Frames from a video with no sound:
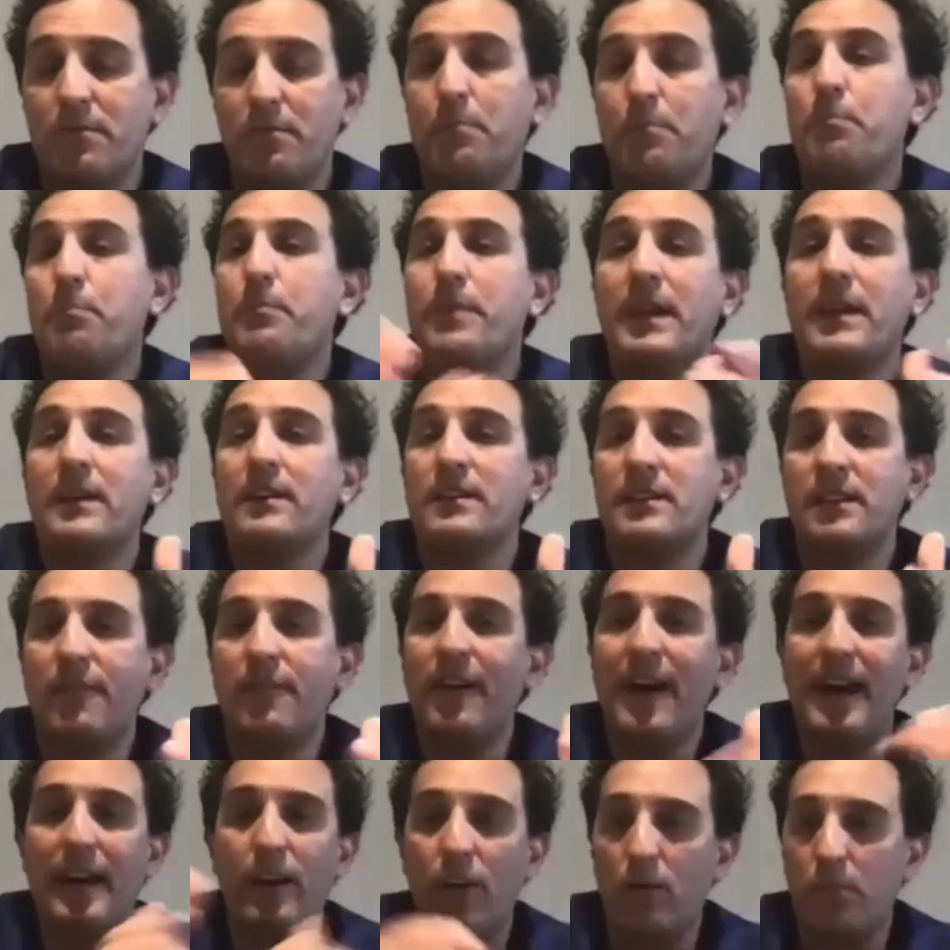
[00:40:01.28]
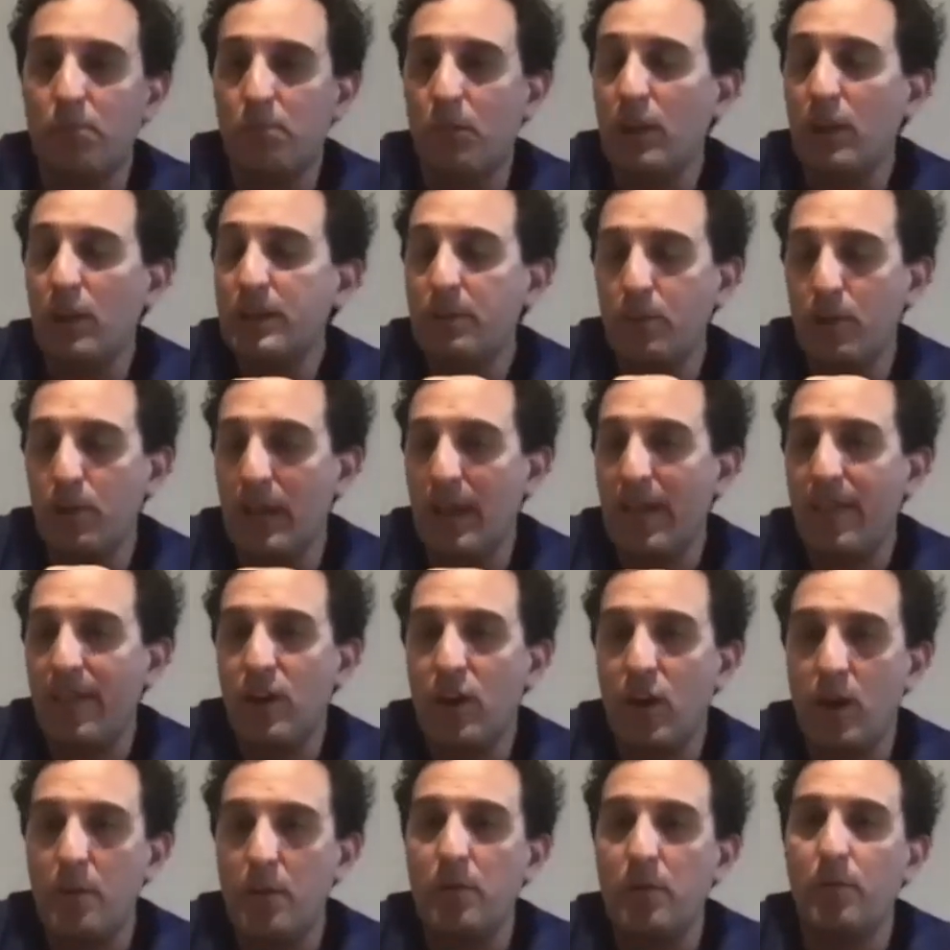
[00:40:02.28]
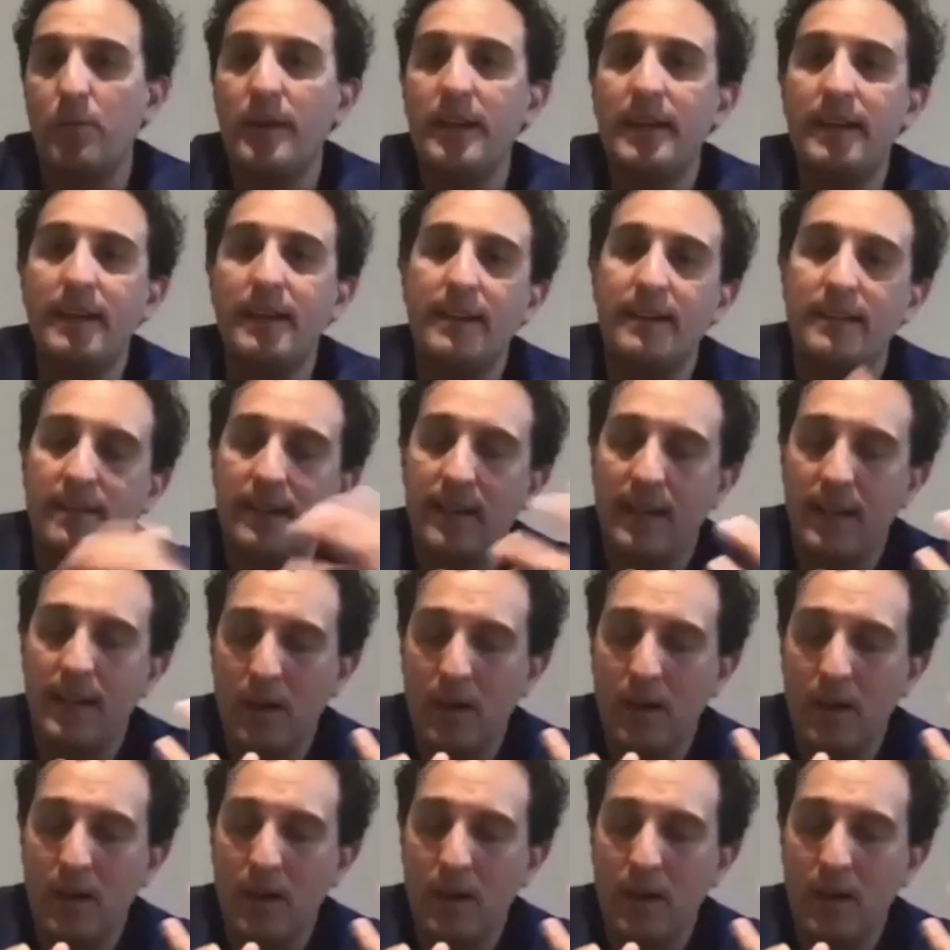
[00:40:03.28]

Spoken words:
because they've had multiple other comorbidities.